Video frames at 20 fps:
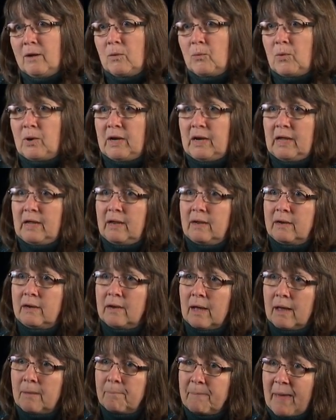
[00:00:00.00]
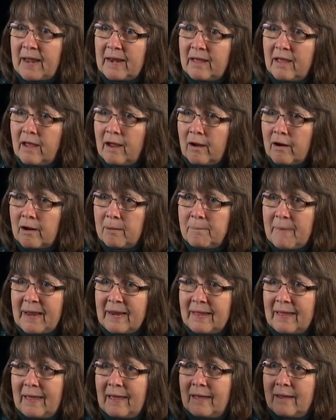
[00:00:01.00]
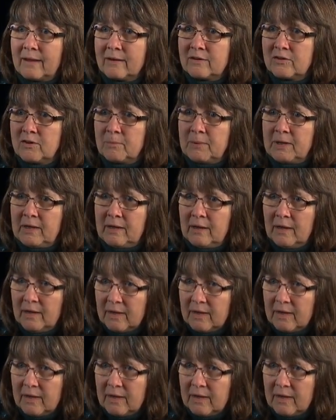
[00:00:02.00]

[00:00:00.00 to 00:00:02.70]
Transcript: We need Medicare and Medicaid to be